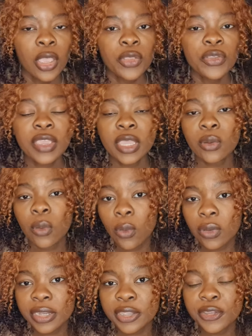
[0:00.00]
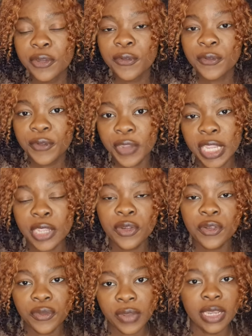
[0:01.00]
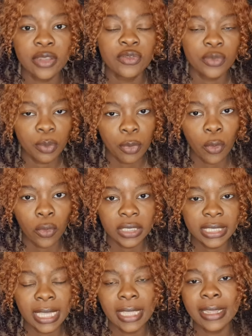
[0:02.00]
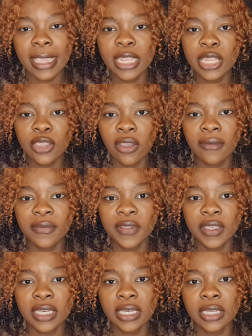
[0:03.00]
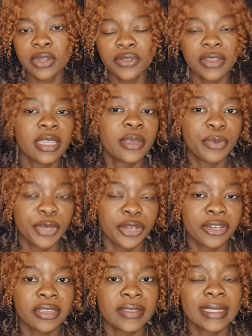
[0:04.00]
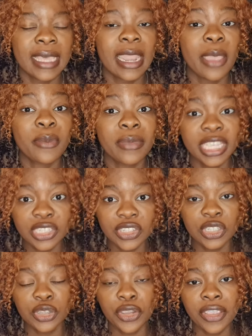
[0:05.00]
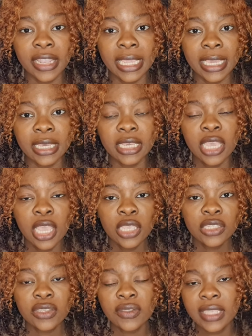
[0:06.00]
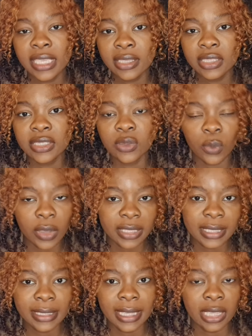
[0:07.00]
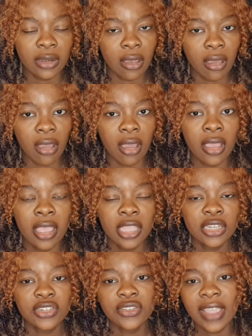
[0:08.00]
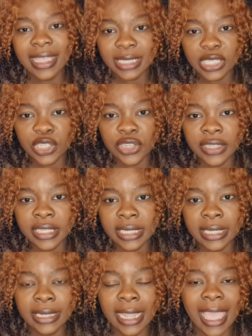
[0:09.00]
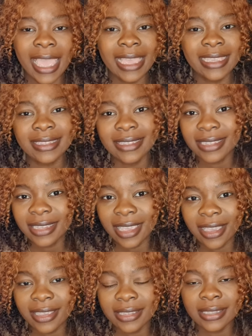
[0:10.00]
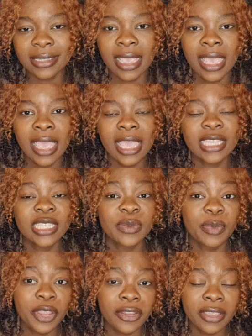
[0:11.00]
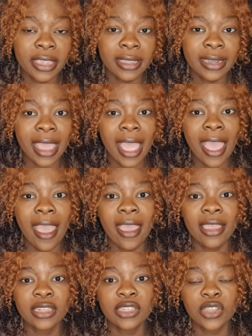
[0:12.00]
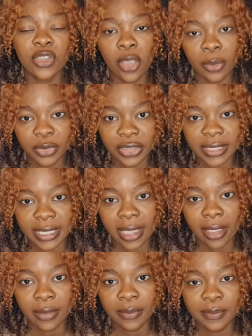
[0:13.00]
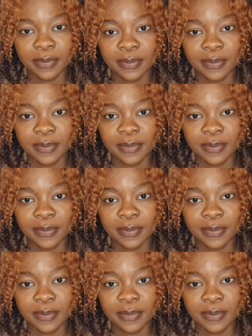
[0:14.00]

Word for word: You can order your free credit report at any of the credit bureaus that I mentioned earlier. So these once again are TransUnion, XDS, Experian, and CompuScan.